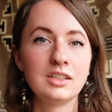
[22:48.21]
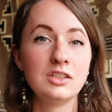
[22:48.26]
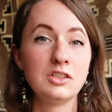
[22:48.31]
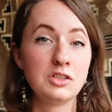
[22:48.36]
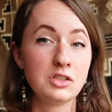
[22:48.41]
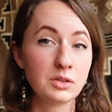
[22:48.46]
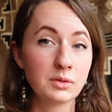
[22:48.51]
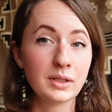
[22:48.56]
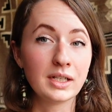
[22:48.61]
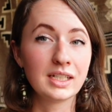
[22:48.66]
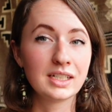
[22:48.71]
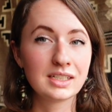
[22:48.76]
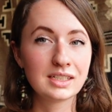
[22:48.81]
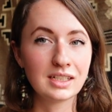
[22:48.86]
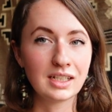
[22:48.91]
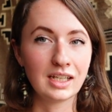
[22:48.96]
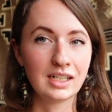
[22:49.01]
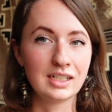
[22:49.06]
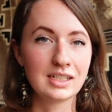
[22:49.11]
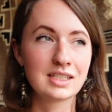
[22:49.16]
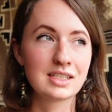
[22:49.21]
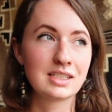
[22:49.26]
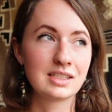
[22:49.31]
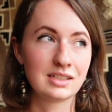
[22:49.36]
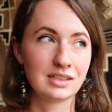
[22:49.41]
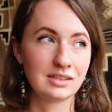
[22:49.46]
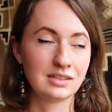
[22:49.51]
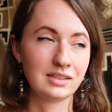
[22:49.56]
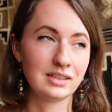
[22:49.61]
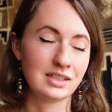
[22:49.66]
do it, and it
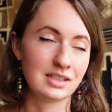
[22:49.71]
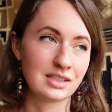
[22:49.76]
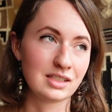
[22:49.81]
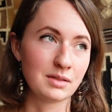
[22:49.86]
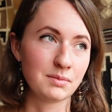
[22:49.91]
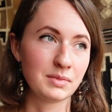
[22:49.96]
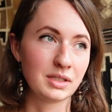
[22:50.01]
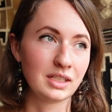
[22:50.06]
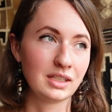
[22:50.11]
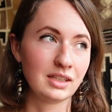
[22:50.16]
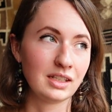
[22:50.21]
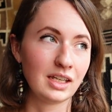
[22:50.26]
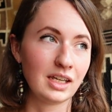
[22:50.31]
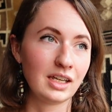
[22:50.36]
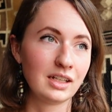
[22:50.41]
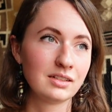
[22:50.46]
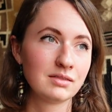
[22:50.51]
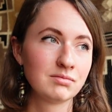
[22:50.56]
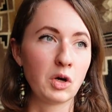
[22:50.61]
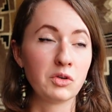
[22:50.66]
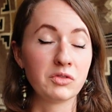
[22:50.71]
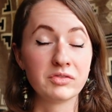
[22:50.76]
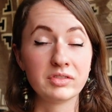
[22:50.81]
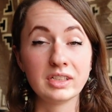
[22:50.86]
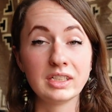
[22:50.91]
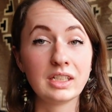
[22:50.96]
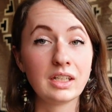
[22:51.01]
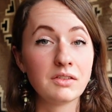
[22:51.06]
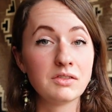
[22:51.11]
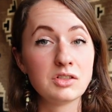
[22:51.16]
still is something that hopefully
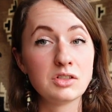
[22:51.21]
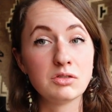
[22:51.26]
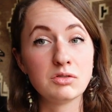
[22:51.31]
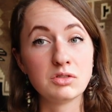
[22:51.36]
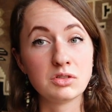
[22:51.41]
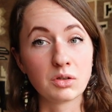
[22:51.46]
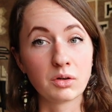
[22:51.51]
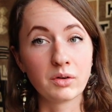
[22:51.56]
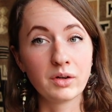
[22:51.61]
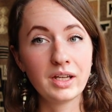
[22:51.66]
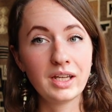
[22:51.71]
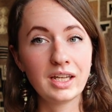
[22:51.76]
gives you joy,